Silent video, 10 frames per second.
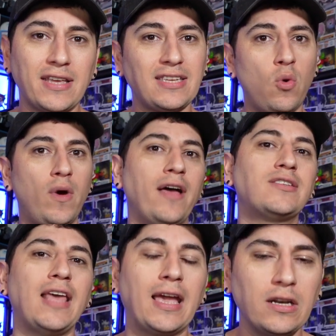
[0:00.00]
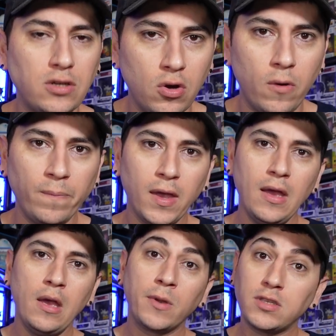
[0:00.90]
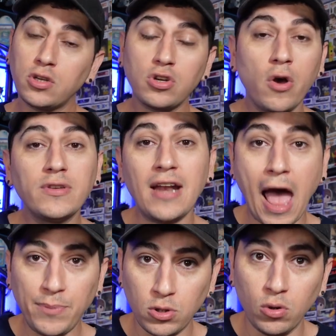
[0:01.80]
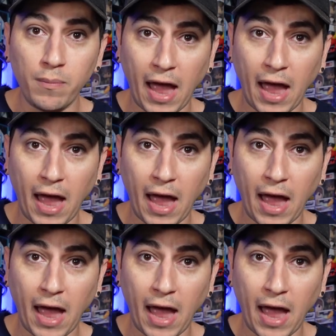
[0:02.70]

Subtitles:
to see what else they can do, because this show is an absolute